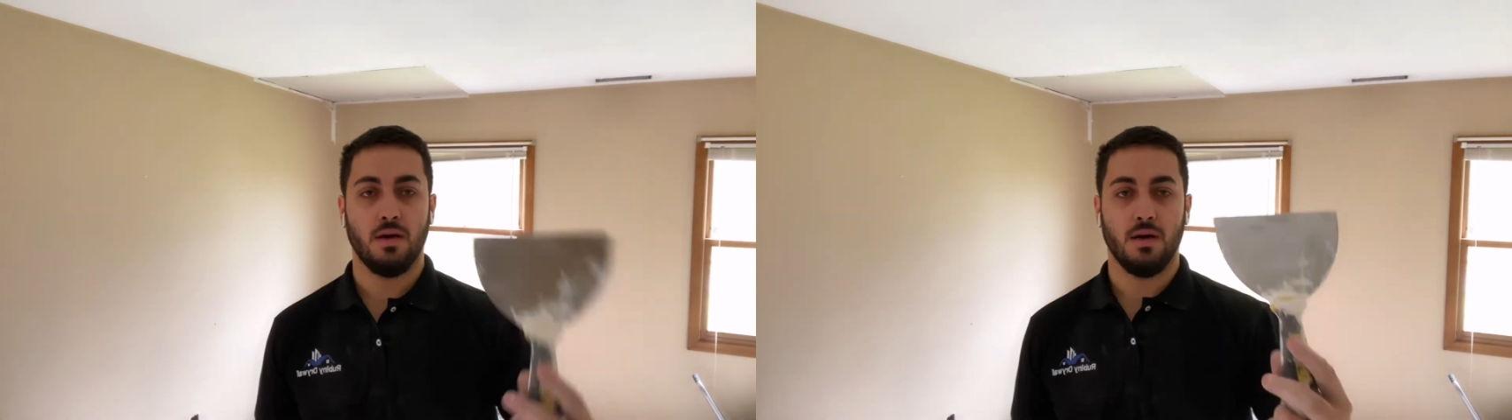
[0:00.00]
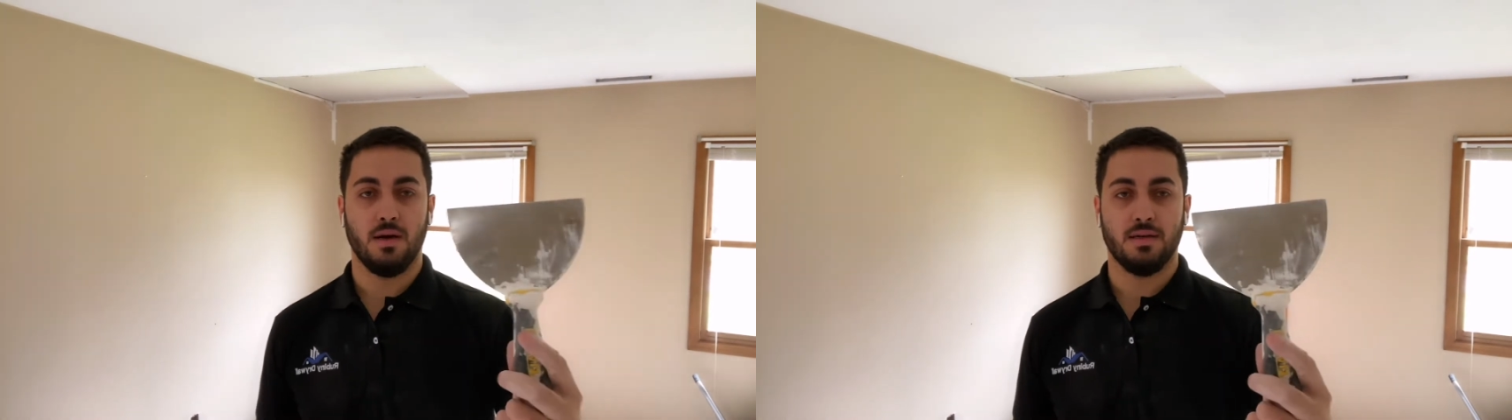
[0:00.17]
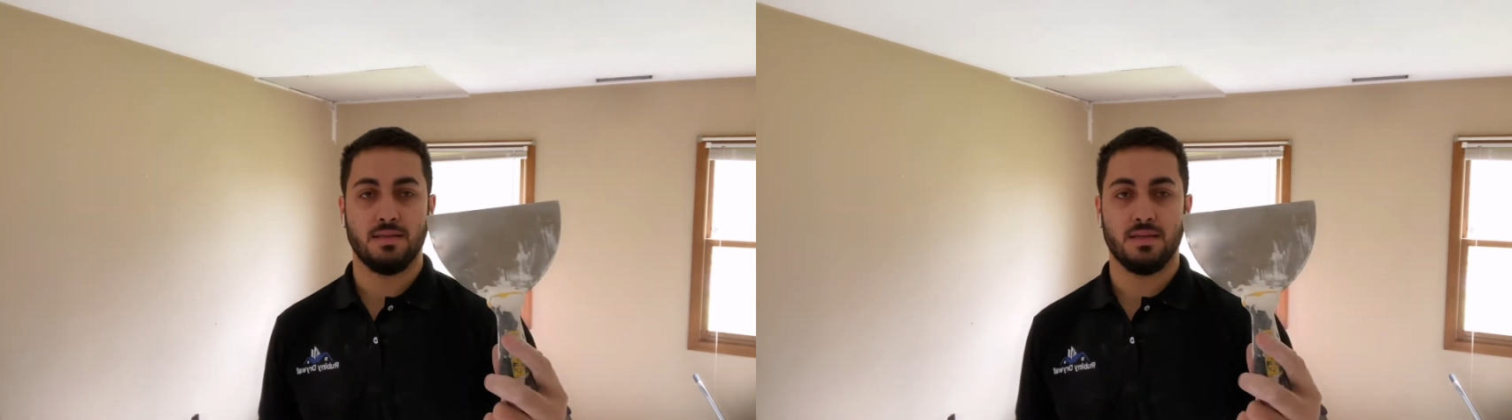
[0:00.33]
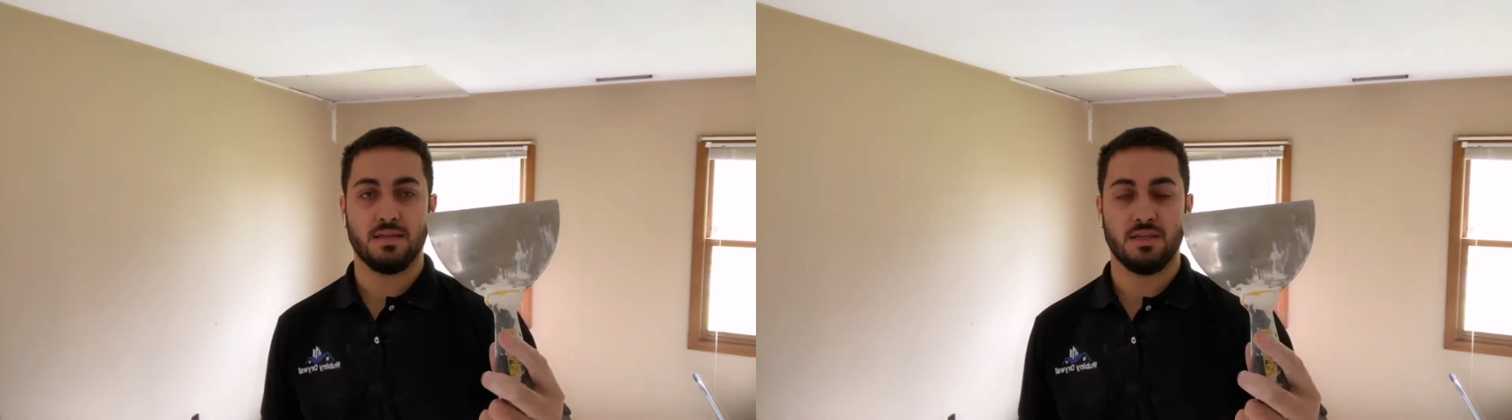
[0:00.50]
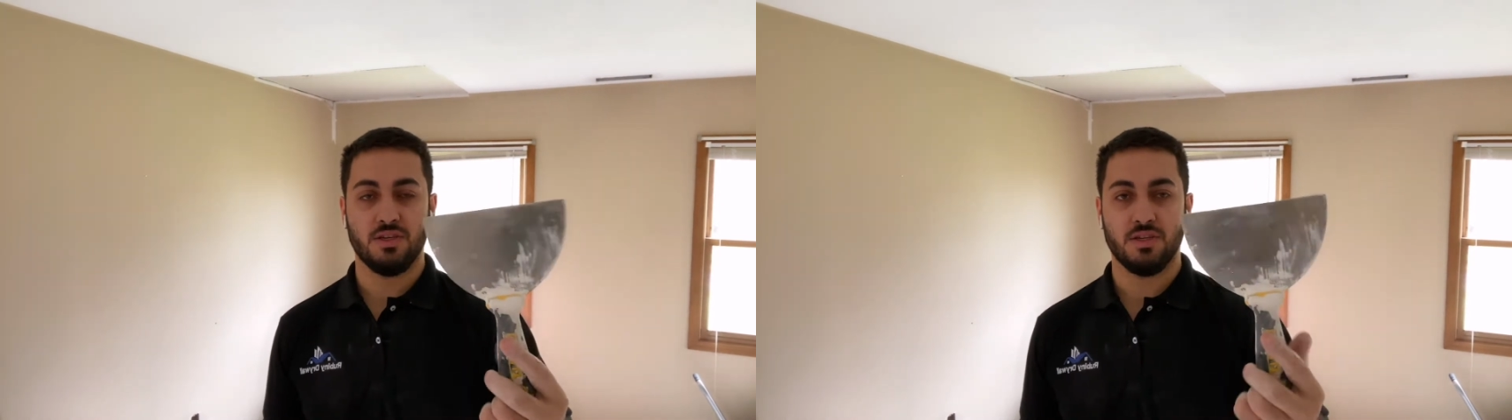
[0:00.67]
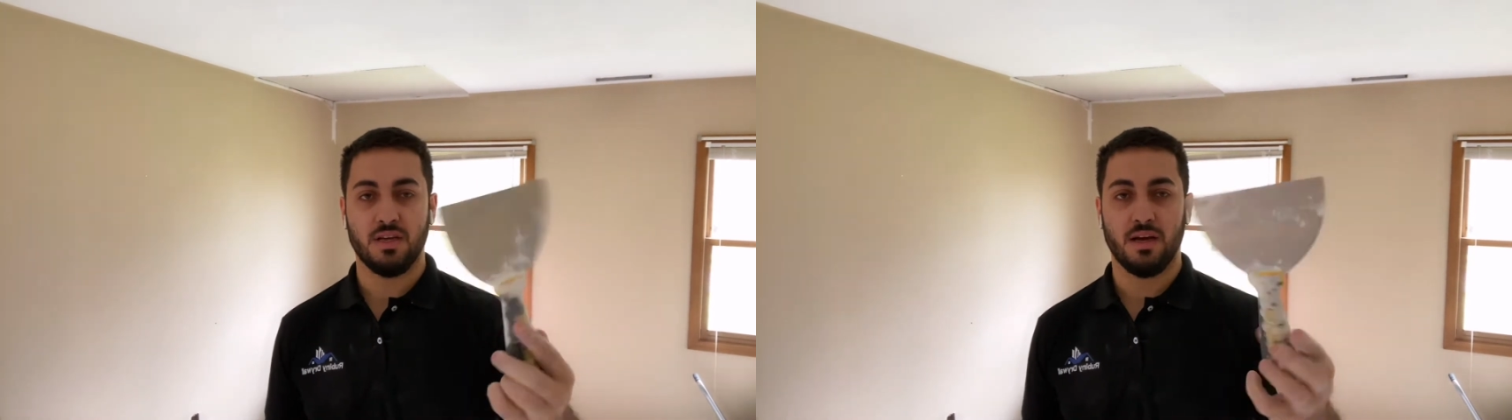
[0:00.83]
a
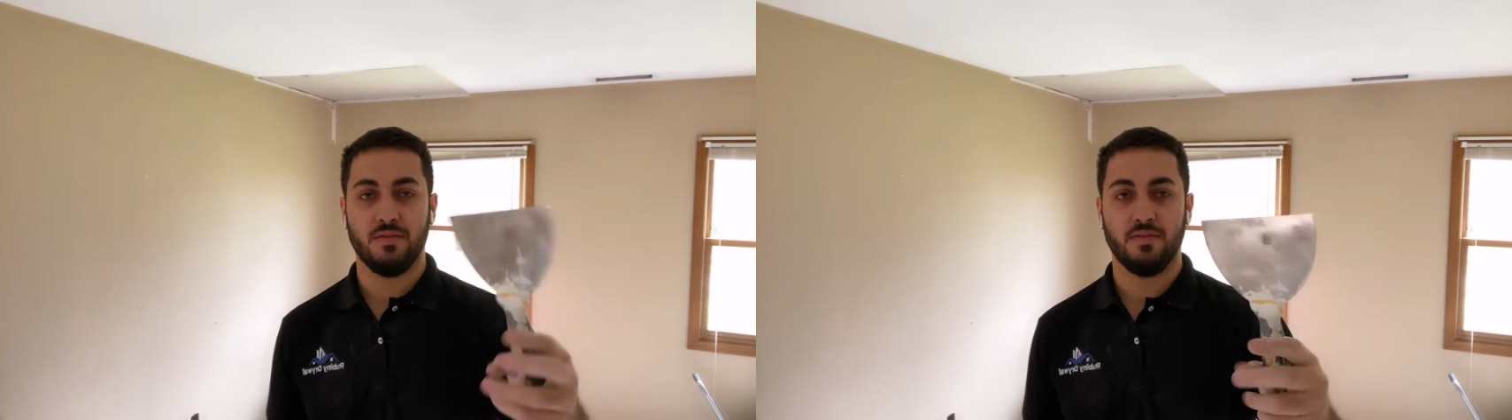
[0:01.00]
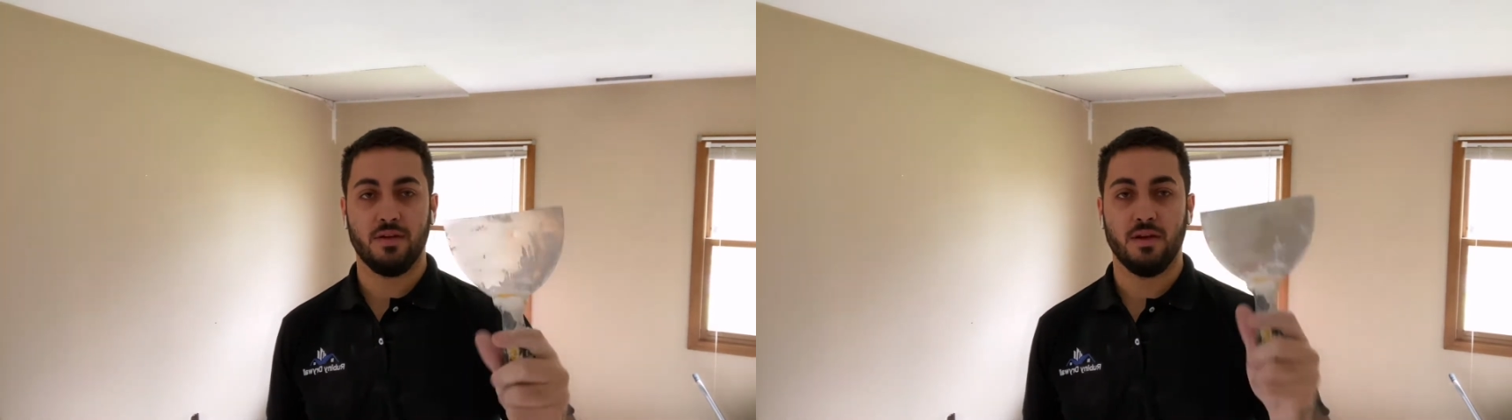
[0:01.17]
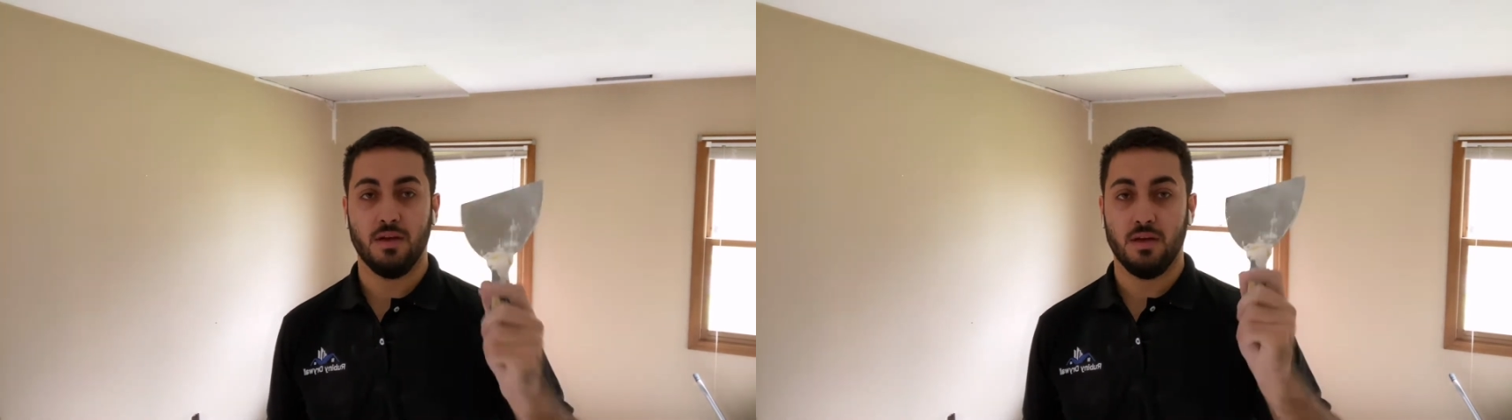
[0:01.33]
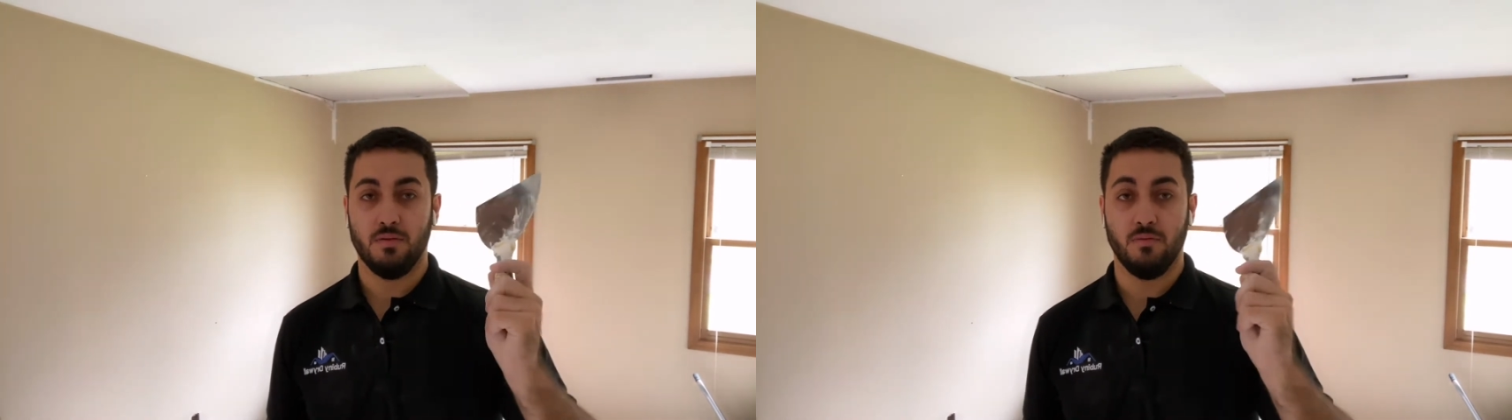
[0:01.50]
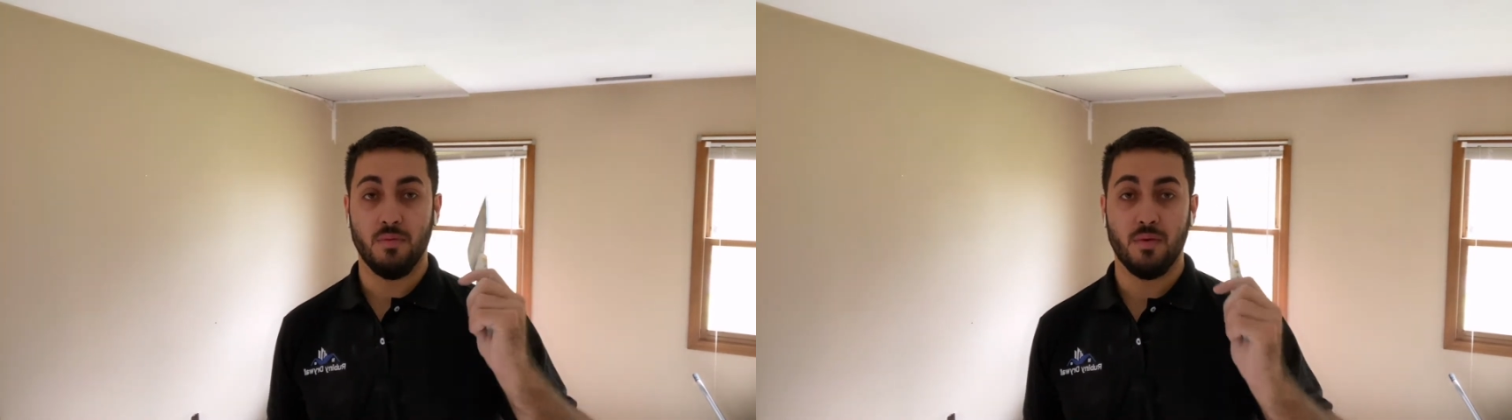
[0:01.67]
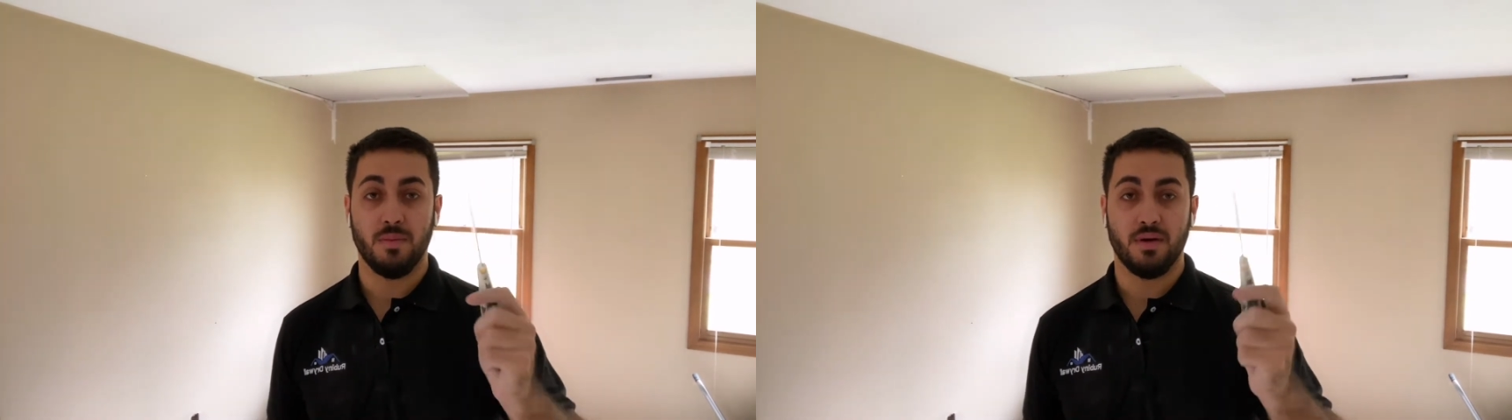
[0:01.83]
6-inch knife.
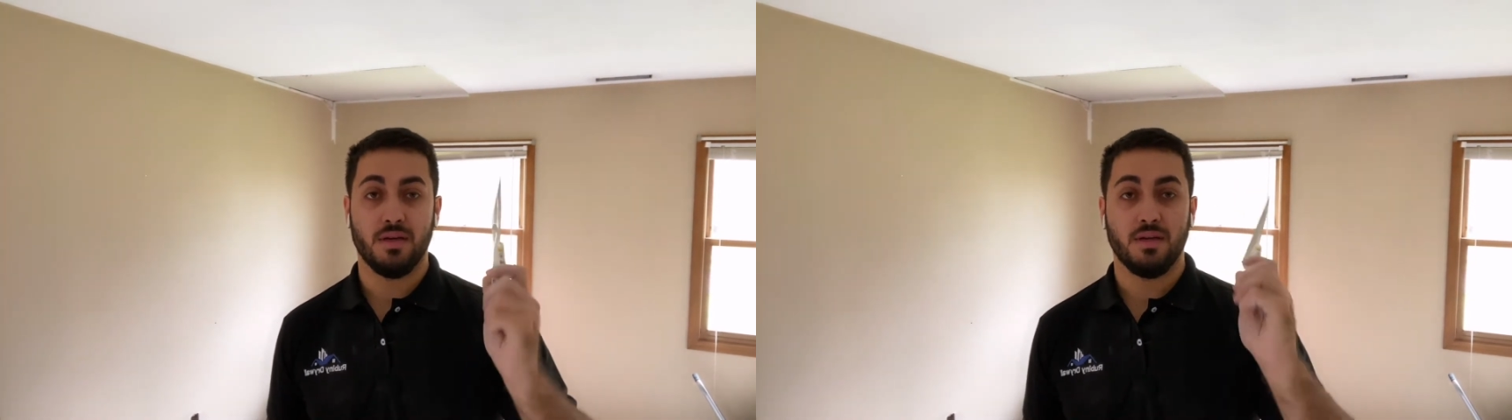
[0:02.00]
Remember,